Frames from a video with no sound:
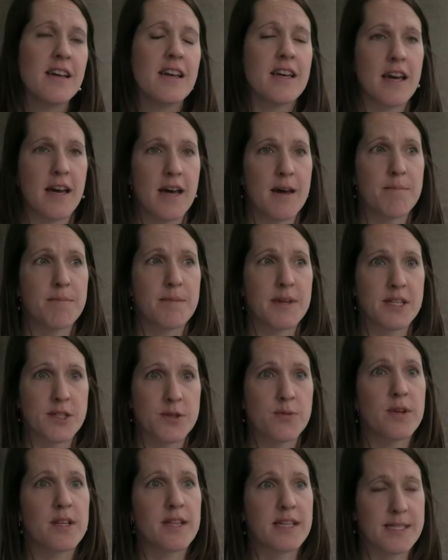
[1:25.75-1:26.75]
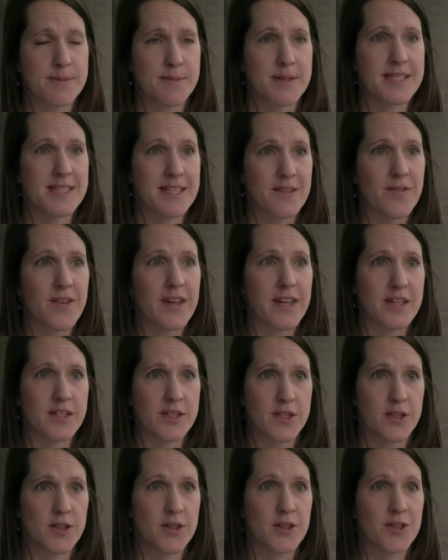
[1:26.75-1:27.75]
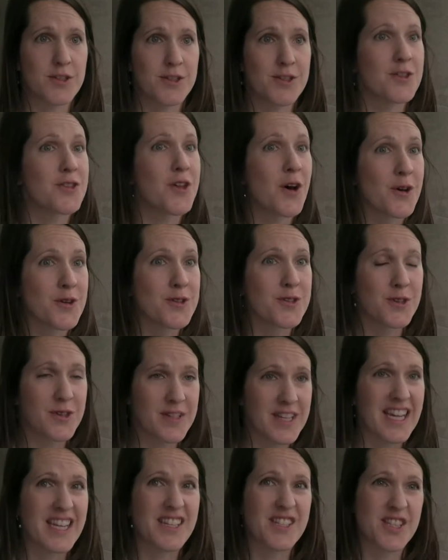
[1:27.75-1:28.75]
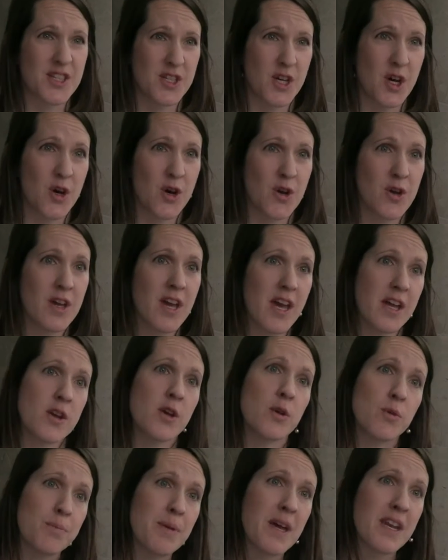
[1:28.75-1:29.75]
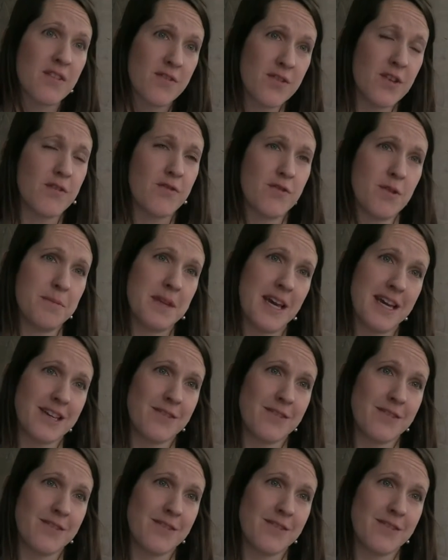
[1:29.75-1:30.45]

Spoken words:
It's really specific to those who need to know and who'll benefit from that